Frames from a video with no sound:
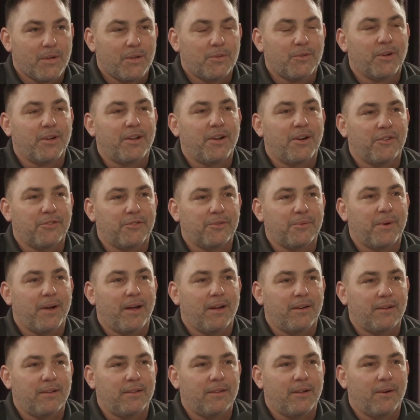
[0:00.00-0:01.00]
Look, here's the
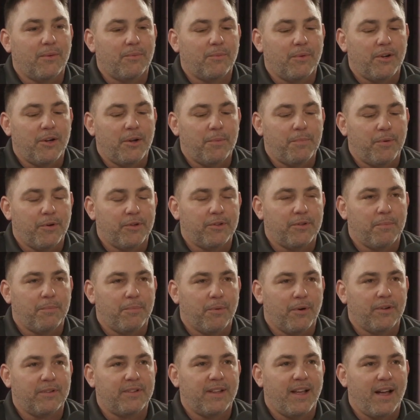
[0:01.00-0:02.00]
reality though. When you put the
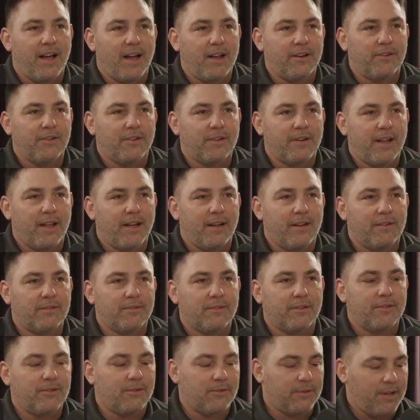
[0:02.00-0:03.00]
birthday on your calendar
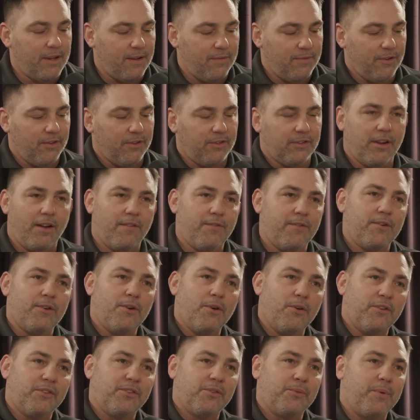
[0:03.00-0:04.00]
and don't give yourself a
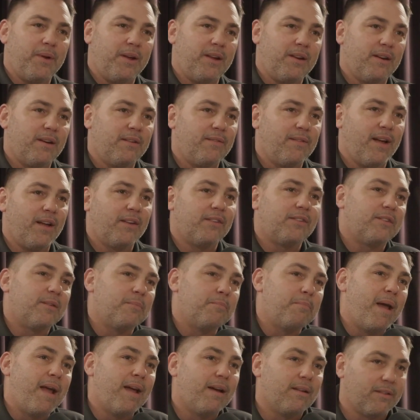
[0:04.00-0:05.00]
notice a week in advance to
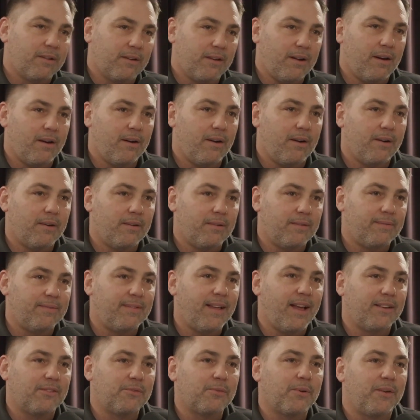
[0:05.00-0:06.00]
mail the card,
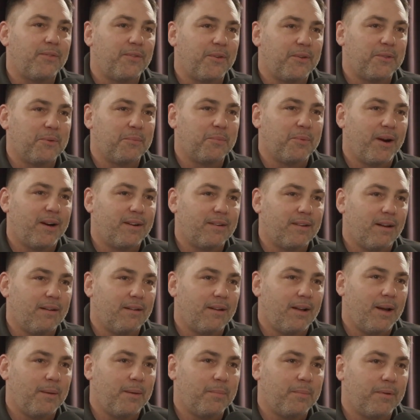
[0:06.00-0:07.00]
that's where I think the breakdown
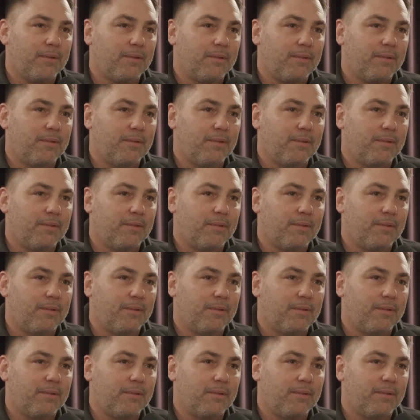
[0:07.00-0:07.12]
happened.